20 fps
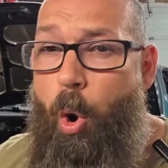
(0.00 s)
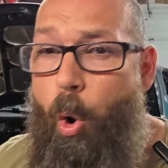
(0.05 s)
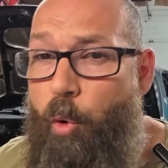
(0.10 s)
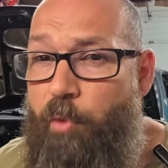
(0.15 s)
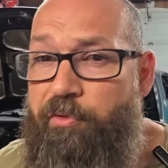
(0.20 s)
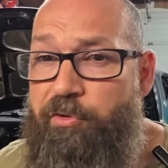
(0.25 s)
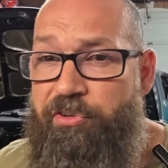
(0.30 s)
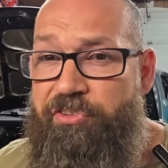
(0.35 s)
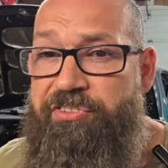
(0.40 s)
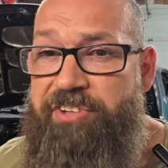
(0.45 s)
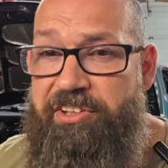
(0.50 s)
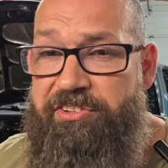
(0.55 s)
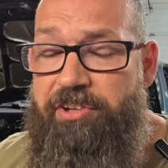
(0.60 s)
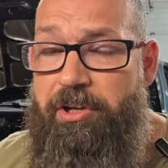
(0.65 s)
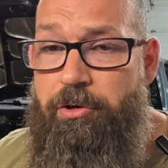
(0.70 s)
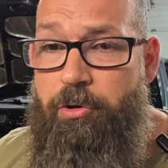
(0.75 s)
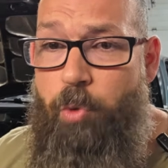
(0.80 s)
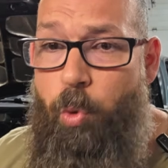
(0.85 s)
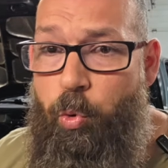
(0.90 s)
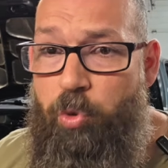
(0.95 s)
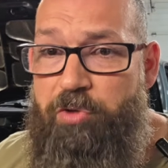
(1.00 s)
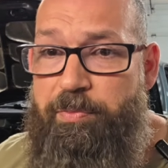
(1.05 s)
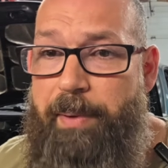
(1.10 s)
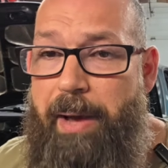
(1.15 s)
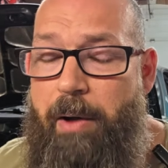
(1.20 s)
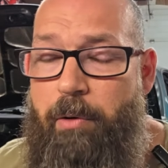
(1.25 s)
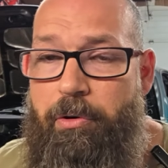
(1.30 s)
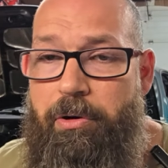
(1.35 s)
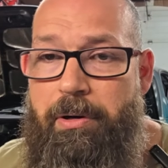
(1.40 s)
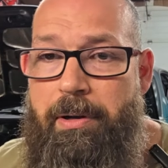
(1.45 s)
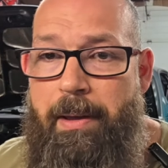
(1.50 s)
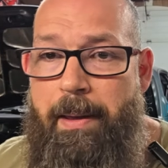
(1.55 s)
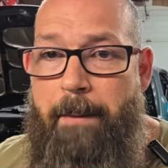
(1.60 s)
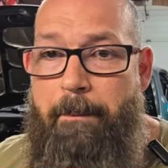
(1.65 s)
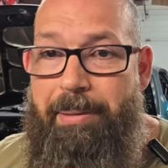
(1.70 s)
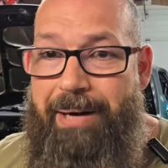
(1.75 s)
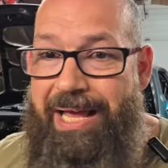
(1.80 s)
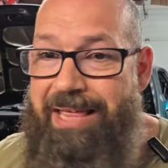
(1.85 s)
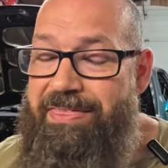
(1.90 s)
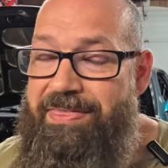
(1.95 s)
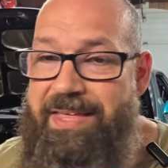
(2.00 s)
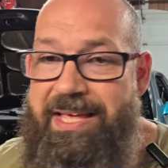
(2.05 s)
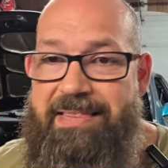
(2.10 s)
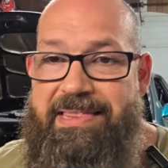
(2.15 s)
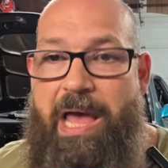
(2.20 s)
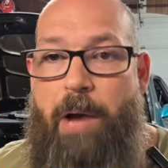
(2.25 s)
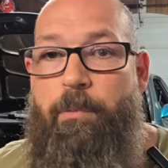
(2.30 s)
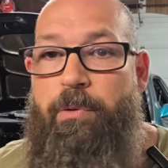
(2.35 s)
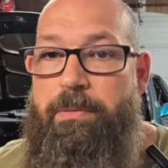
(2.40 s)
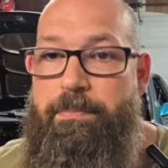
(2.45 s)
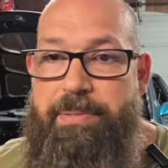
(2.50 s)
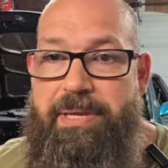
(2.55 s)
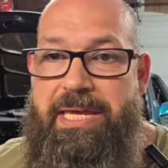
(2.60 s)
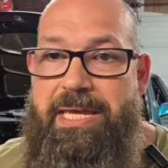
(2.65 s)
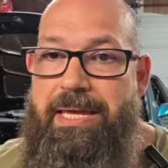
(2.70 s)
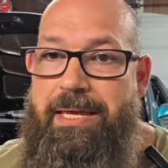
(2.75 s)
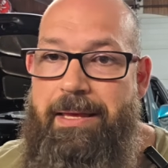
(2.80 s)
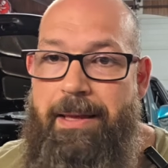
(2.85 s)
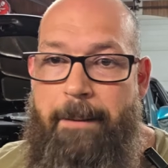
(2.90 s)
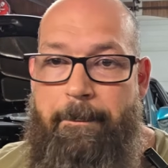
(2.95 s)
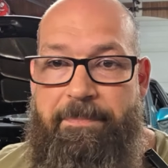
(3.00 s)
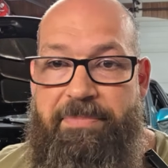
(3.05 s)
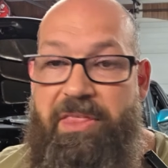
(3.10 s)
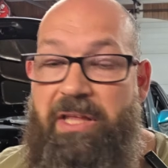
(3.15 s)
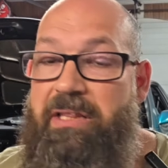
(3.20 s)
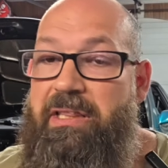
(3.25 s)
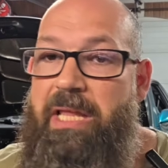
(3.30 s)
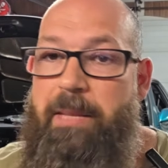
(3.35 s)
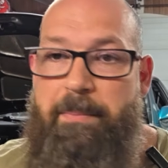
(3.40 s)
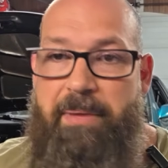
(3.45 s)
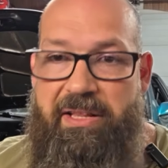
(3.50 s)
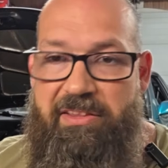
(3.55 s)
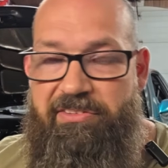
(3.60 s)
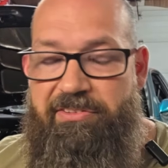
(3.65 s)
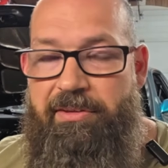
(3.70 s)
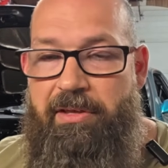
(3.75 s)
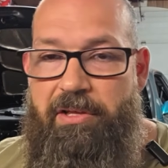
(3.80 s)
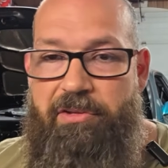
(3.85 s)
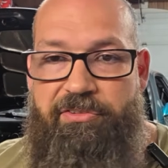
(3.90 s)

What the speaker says: over 600 horsepower, but I think that would be the limits.